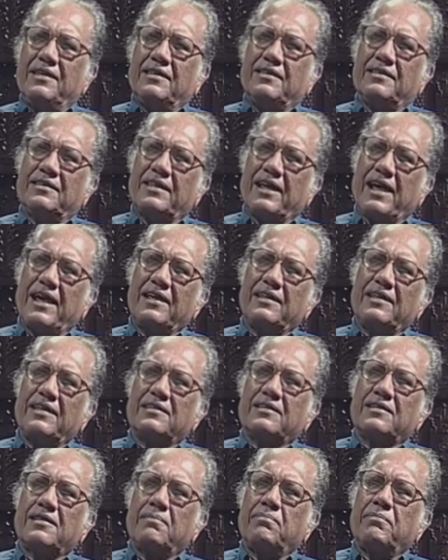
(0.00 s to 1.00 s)
they had
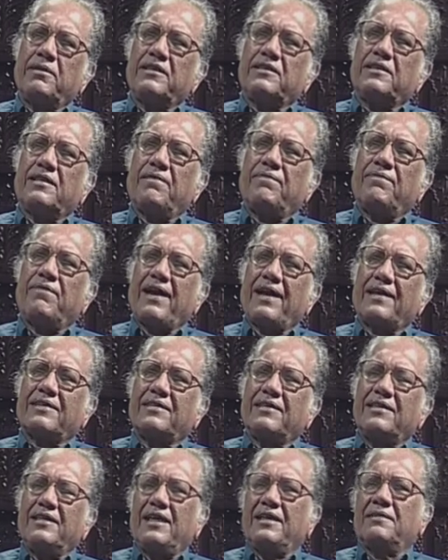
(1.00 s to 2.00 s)
established a
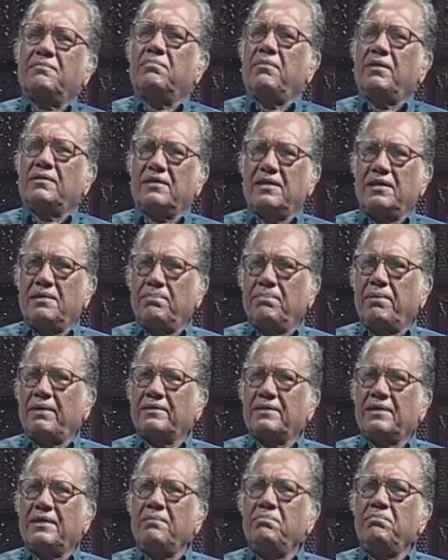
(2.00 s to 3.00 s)
factory at
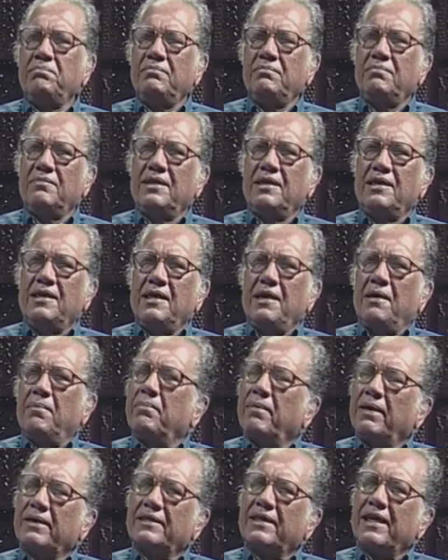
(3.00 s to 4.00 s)
Masalipatnam,
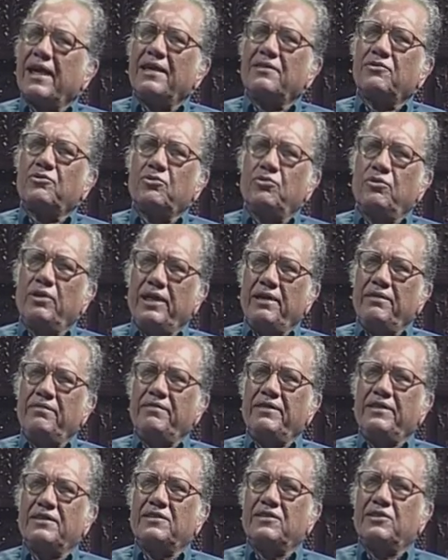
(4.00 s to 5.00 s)
but they had to leave
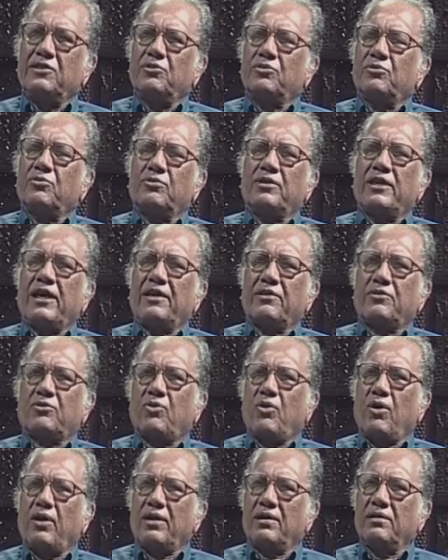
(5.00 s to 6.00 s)
it due to their
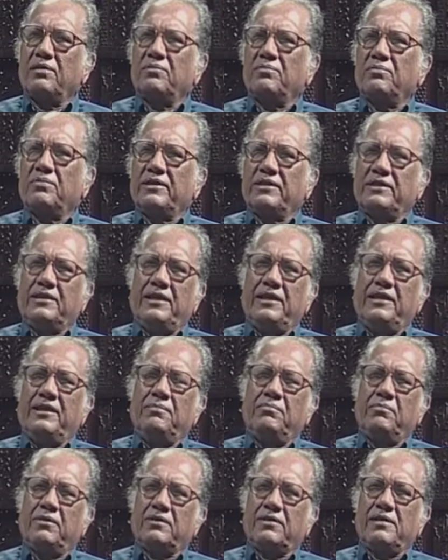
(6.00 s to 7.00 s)
quarrel with the
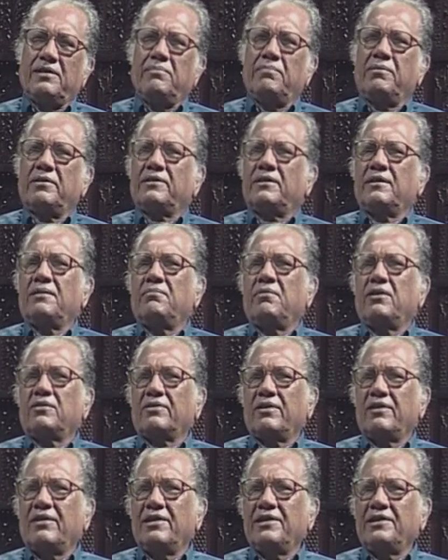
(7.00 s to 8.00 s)
Masalipatnam
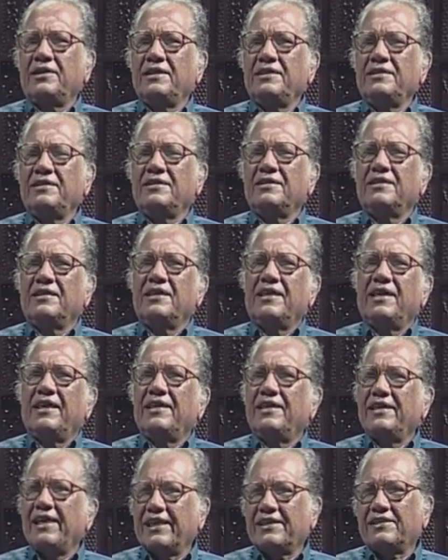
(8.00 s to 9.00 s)
authorities
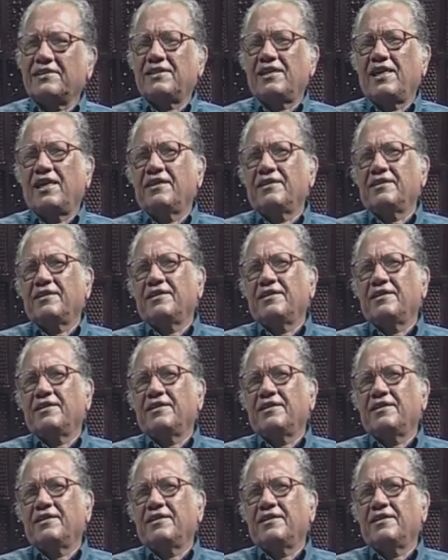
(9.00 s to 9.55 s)
next year.